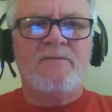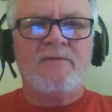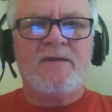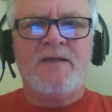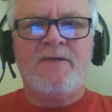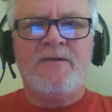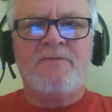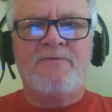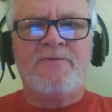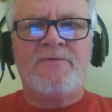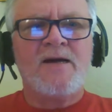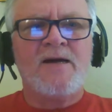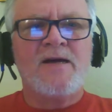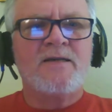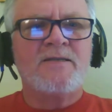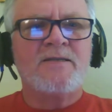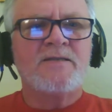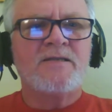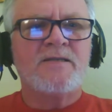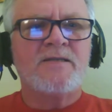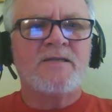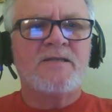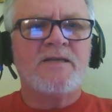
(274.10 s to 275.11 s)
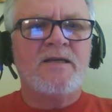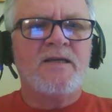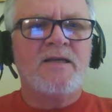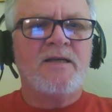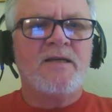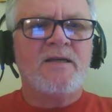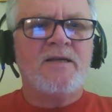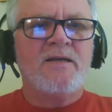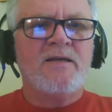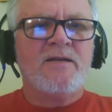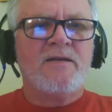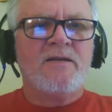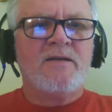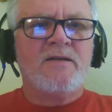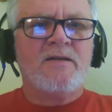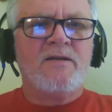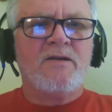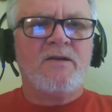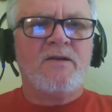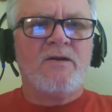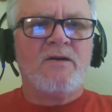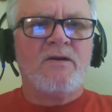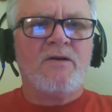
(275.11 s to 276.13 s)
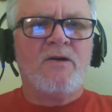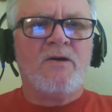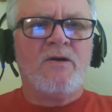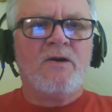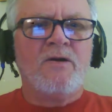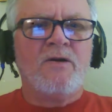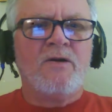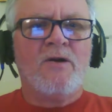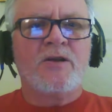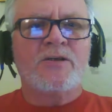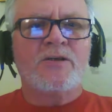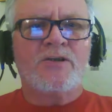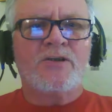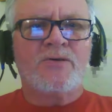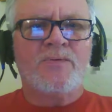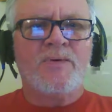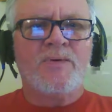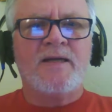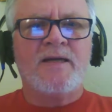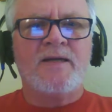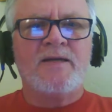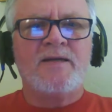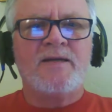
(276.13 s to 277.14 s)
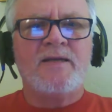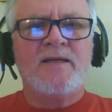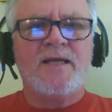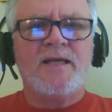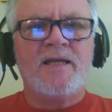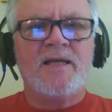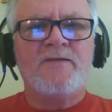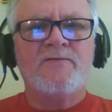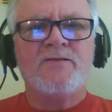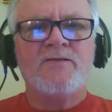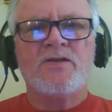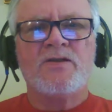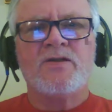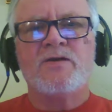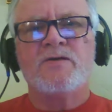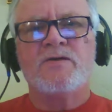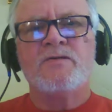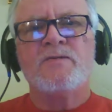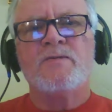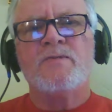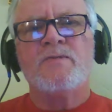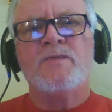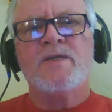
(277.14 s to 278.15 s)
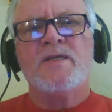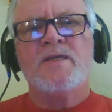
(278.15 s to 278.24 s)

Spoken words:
he finds her lost ring, even though